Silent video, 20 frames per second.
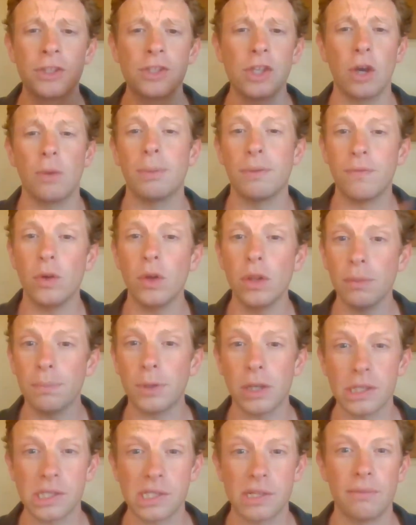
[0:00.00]
So before the
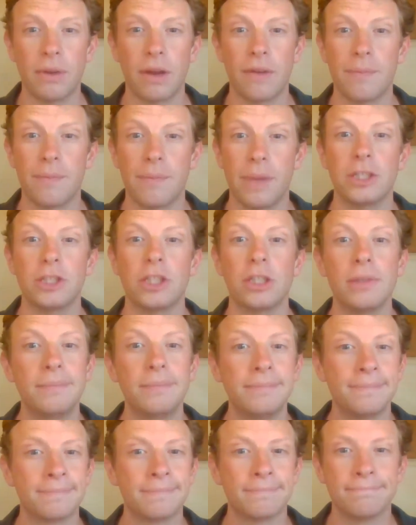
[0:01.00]
Protestant
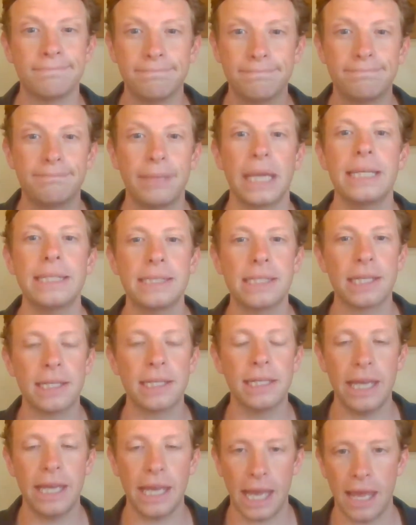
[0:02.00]
Reformation,
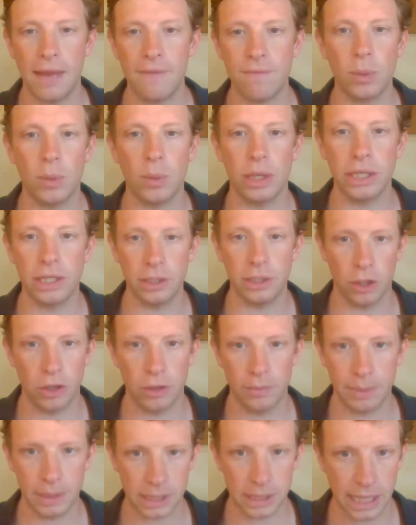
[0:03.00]
basically everyone in
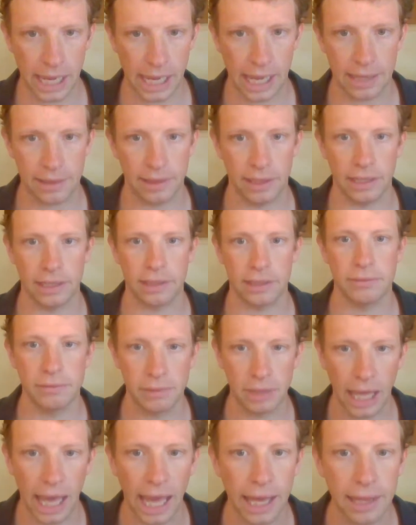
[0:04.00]
Europe is Catholic
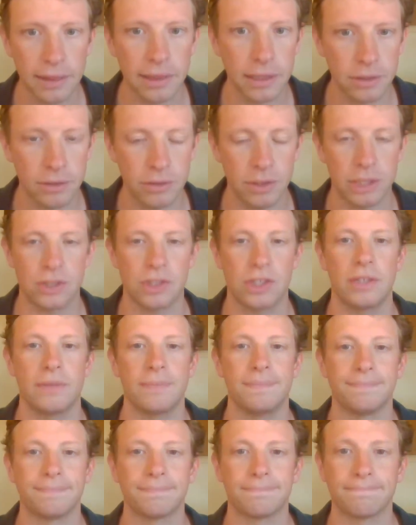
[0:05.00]

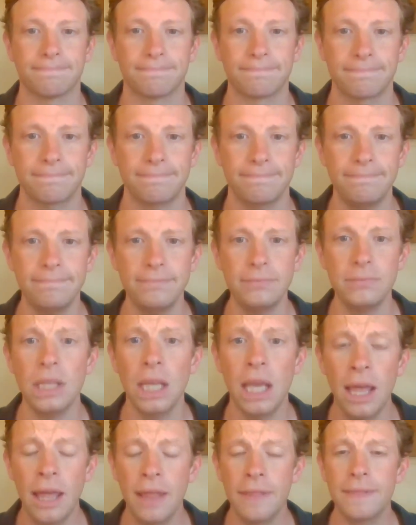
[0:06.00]
Christian.
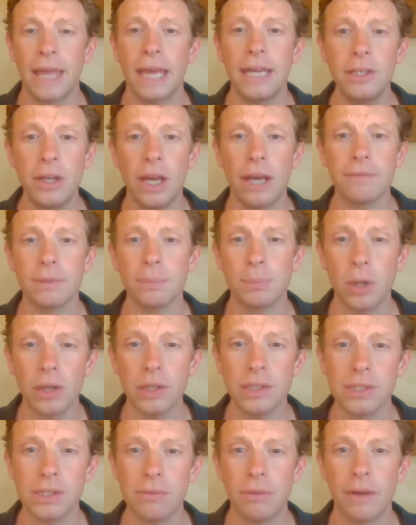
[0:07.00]
Then you have the
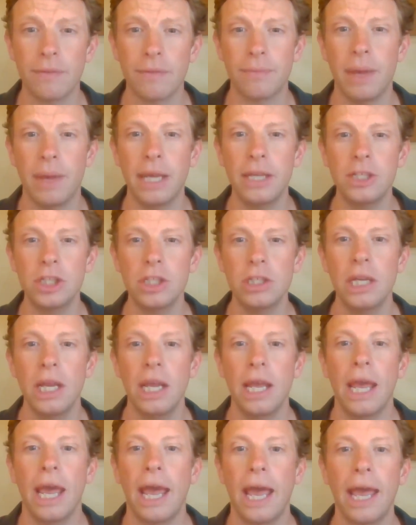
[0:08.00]
Protestant Reformation,
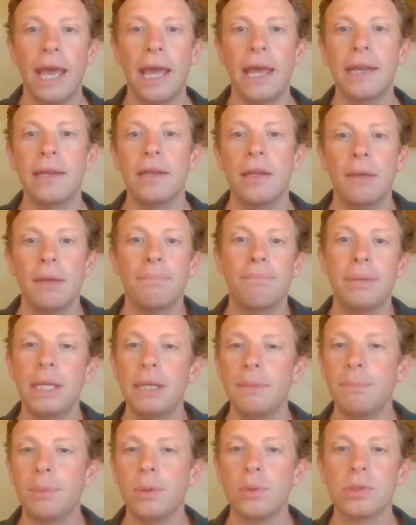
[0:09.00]
and
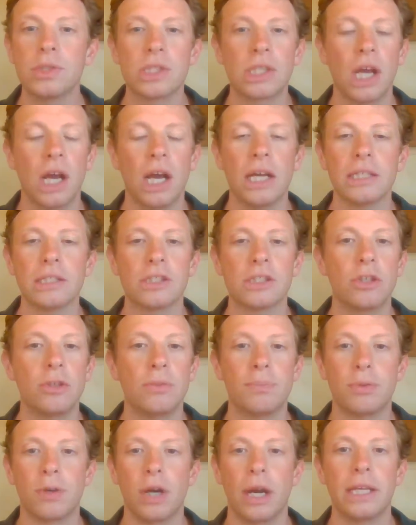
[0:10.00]
people start
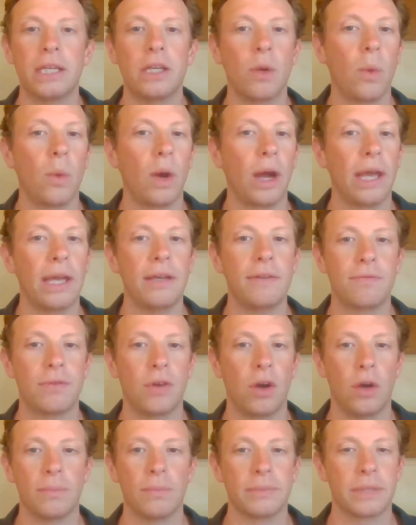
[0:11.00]
to break away
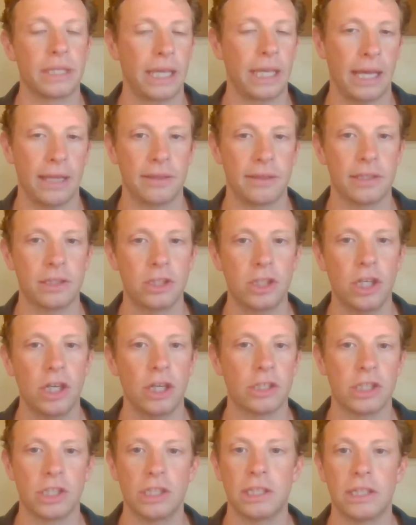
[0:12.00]
from the Catholic
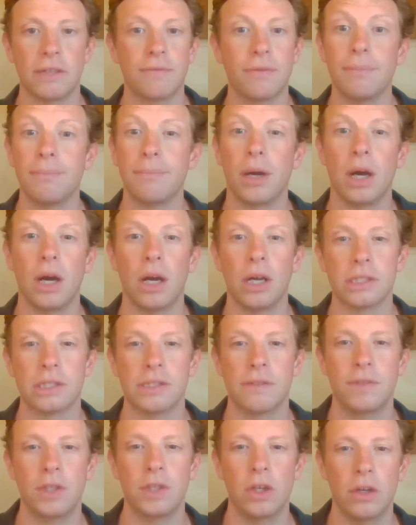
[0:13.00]
Church in different
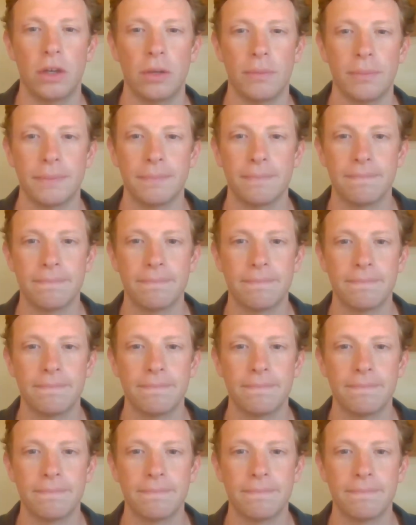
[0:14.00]
parts of Europe.